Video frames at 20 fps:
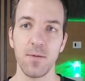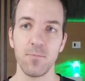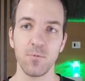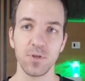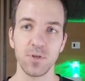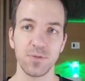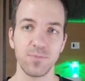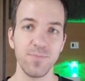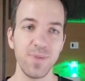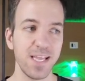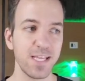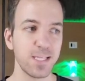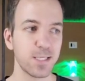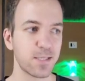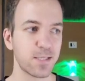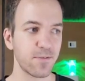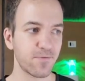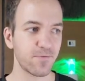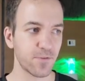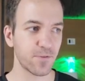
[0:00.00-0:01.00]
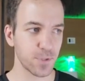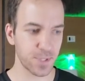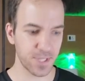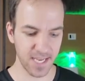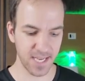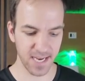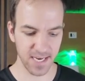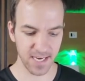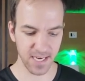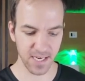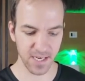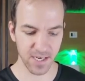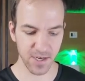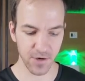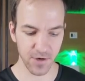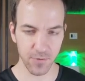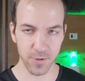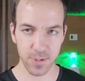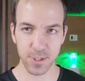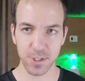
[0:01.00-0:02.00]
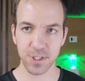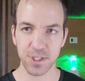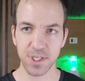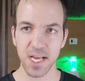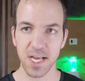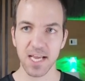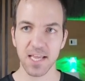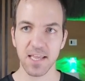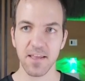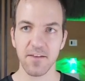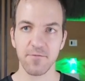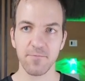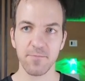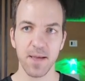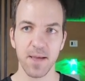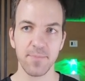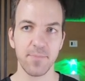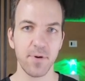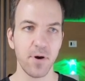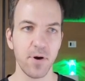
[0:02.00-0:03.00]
which means the first thing I need to do is check if my